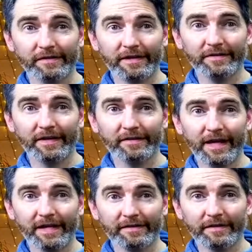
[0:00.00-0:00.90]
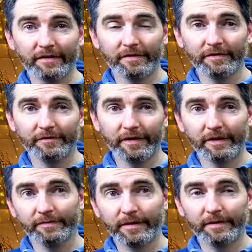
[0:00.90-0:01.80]
Leave out that kind of 3rd
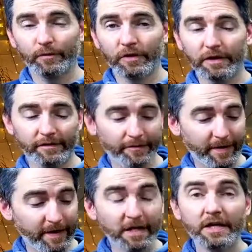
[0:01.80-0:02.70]
finger and work on it from there.